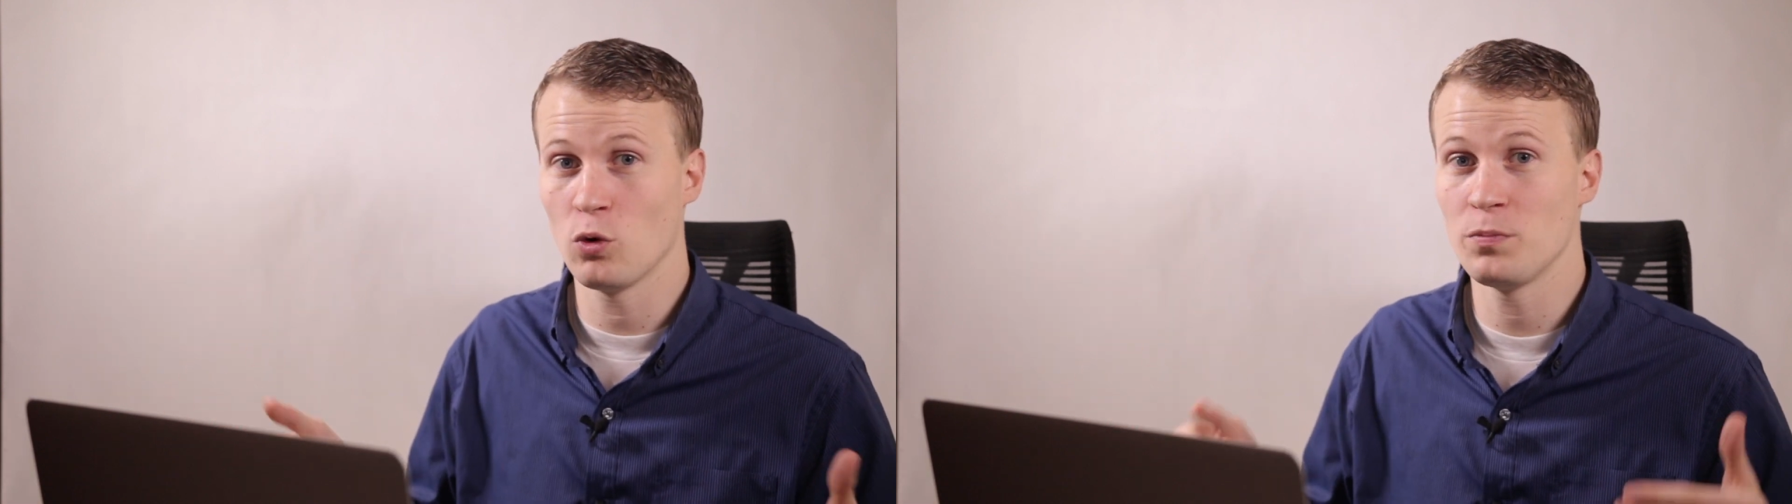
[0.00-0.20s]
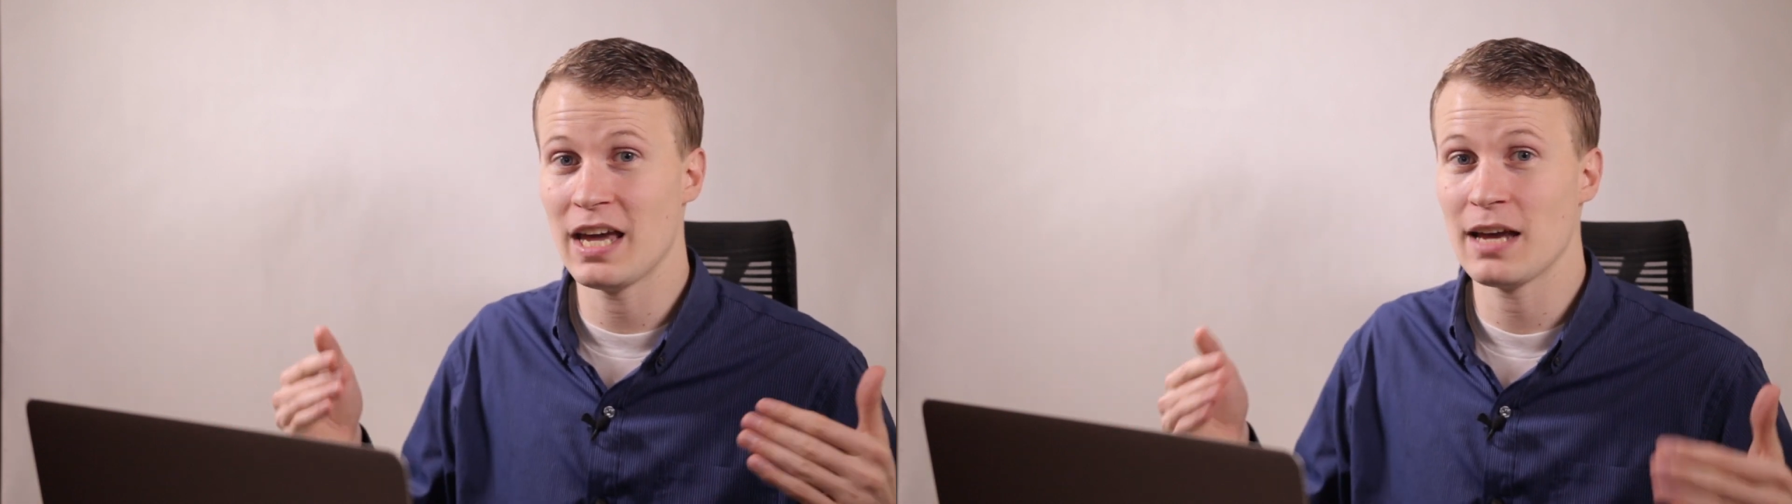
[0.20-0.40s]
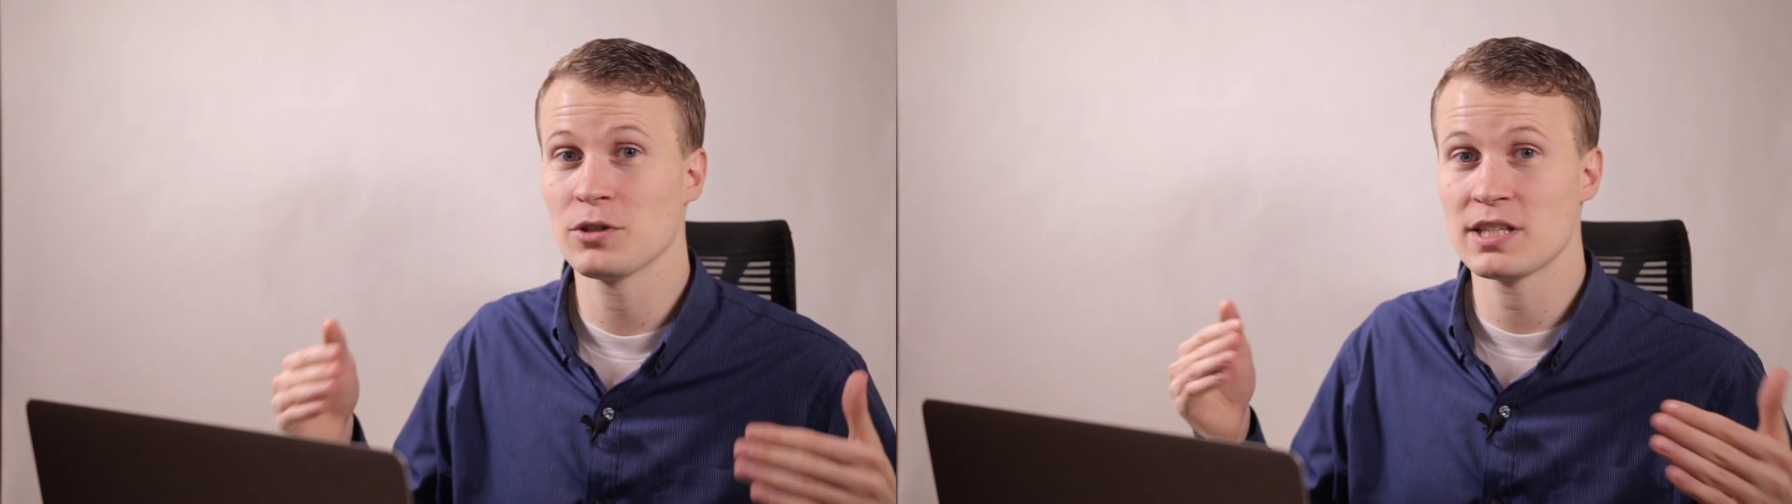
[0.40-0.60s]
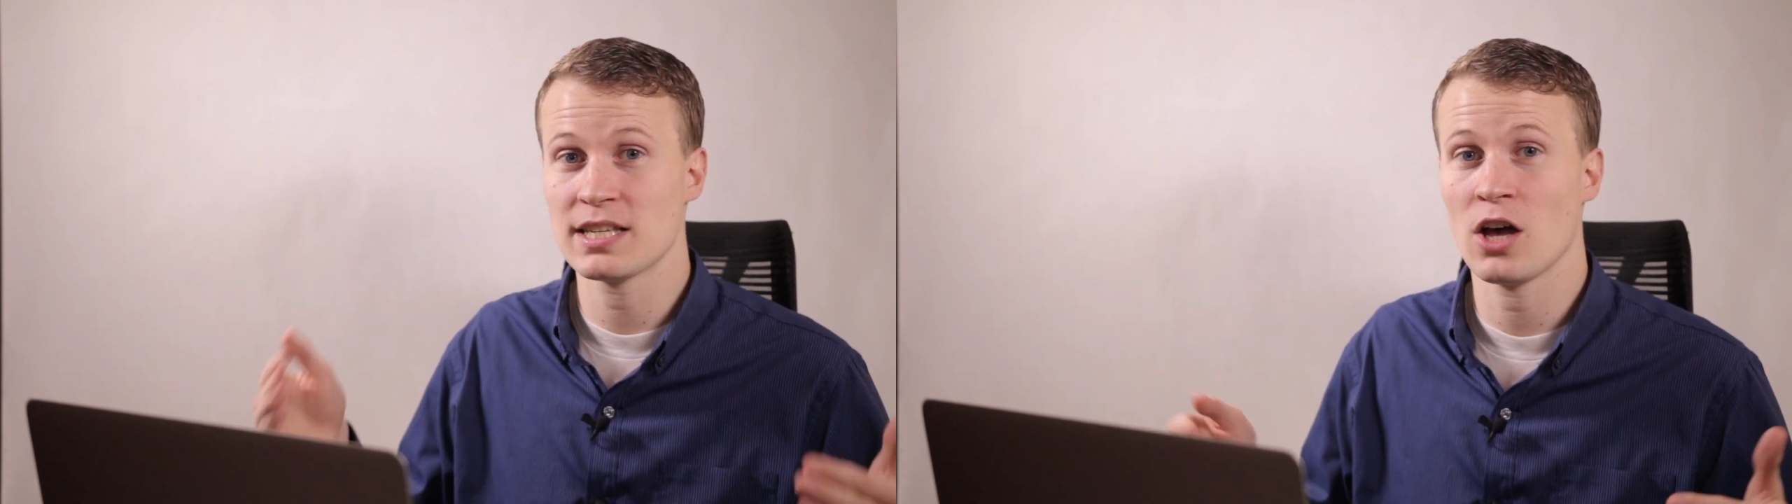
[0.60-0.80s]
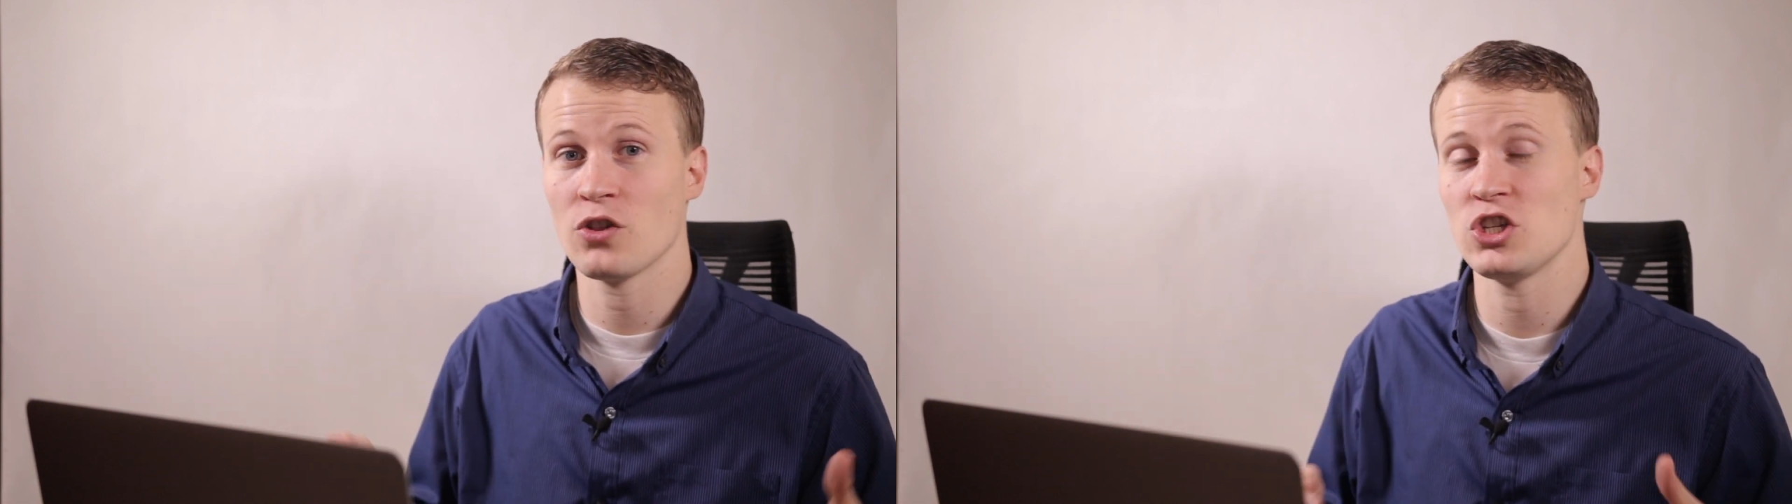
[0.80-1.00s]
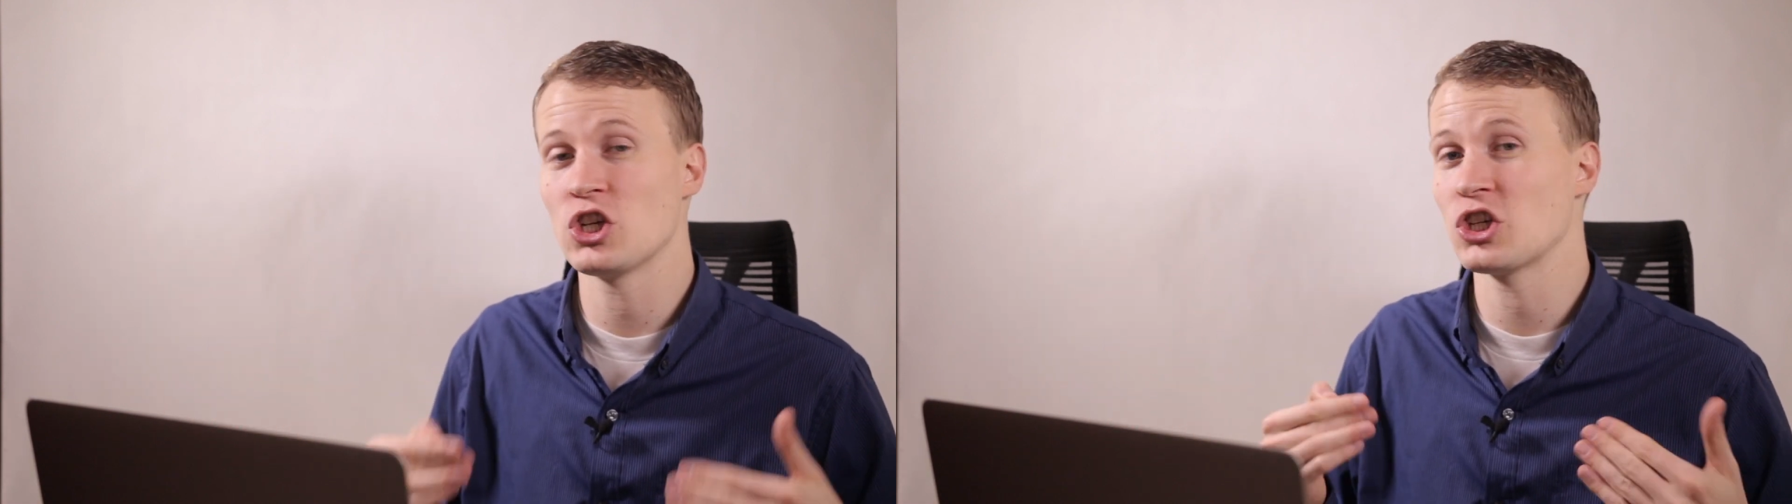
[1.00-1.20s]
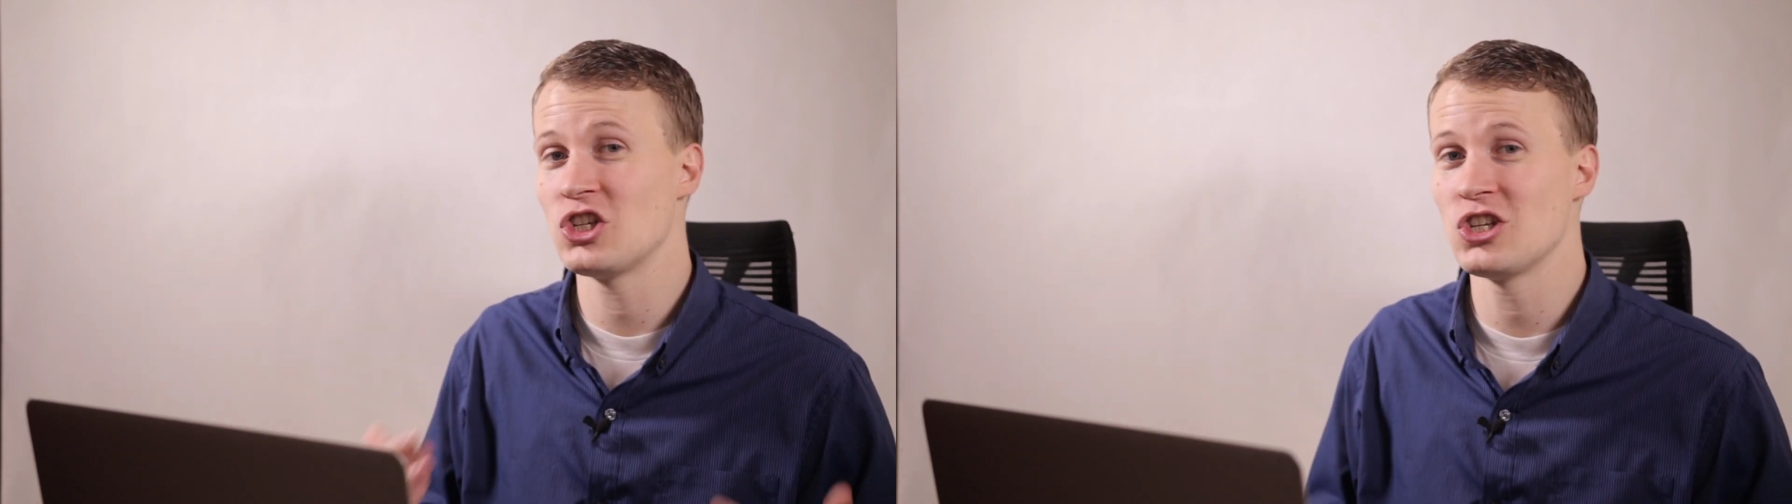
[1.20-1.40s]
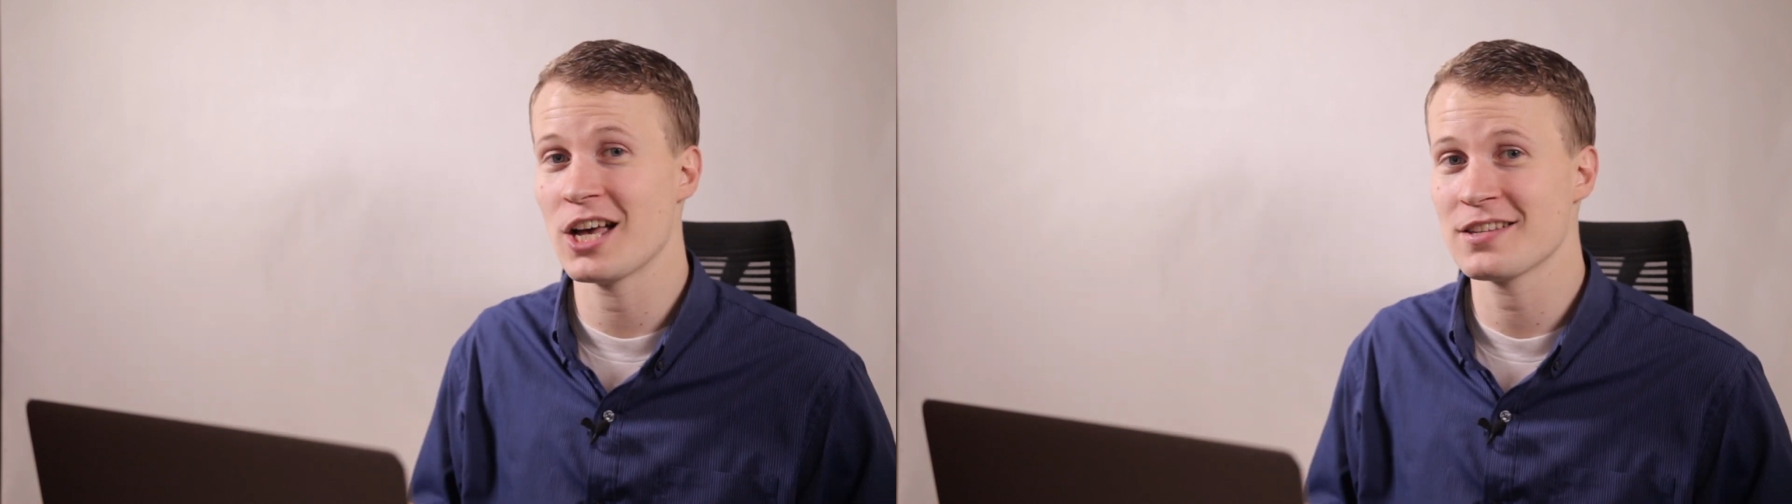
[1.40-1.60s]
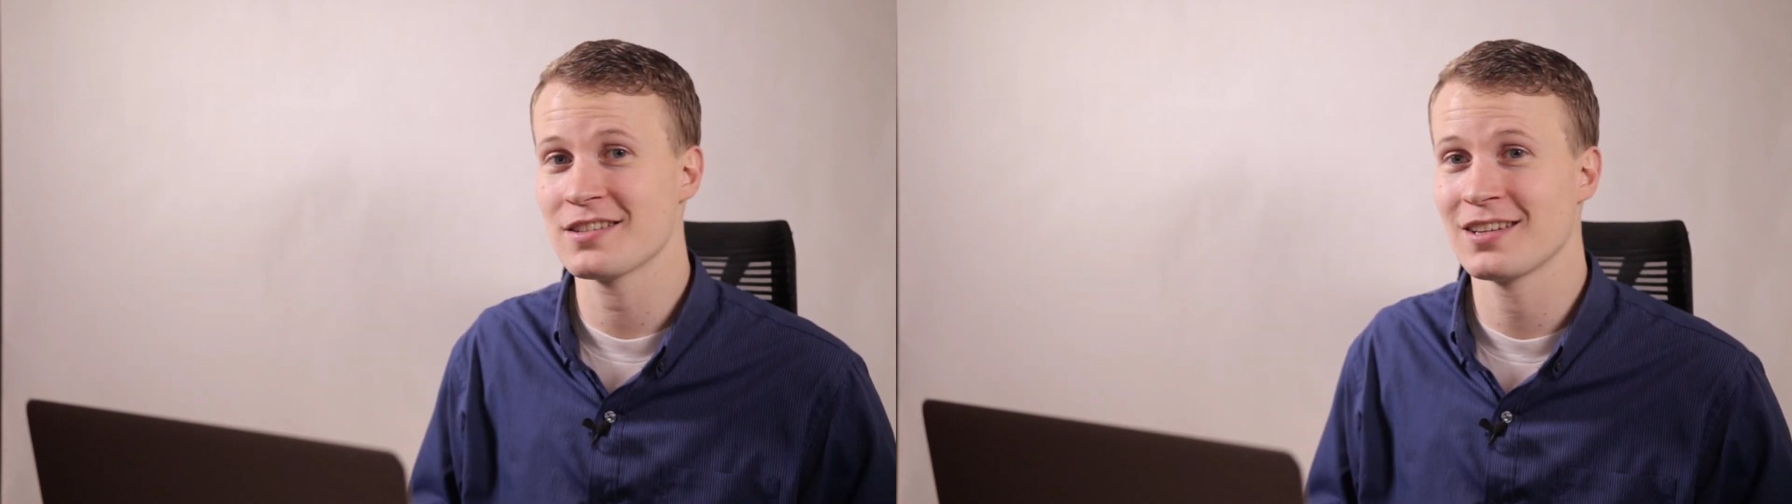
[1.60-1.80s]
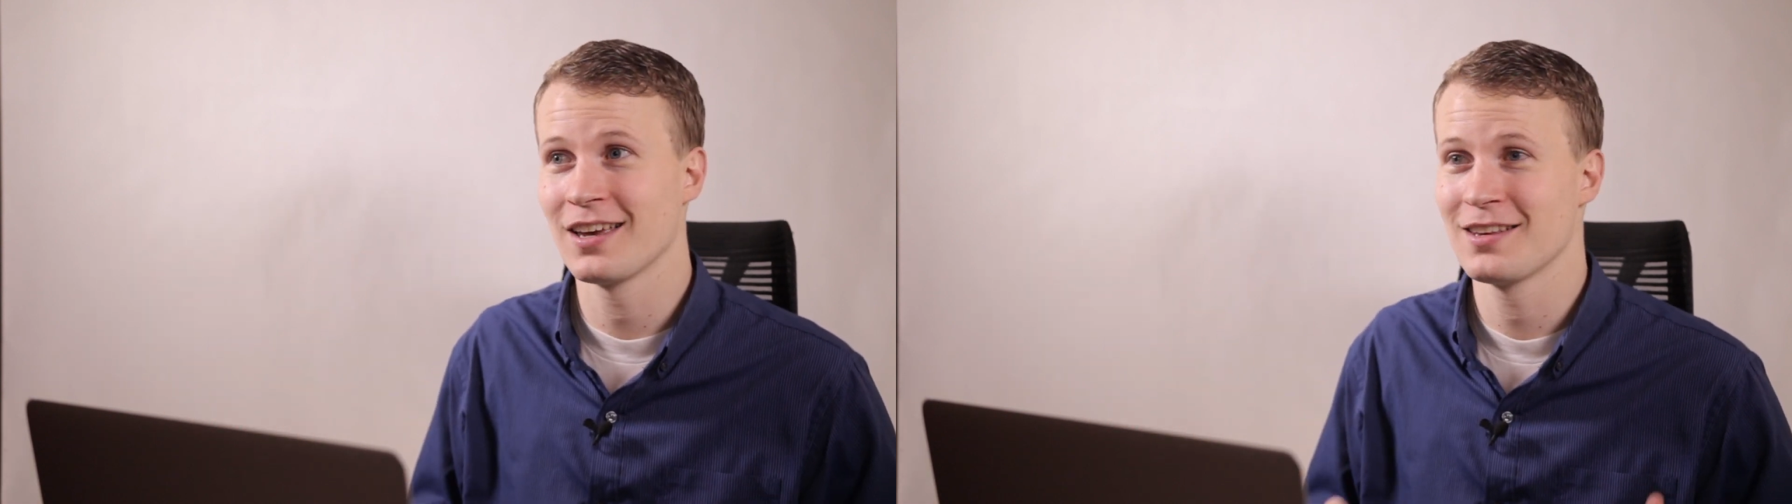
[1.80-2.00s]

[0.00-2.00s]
will be able to tell that you're just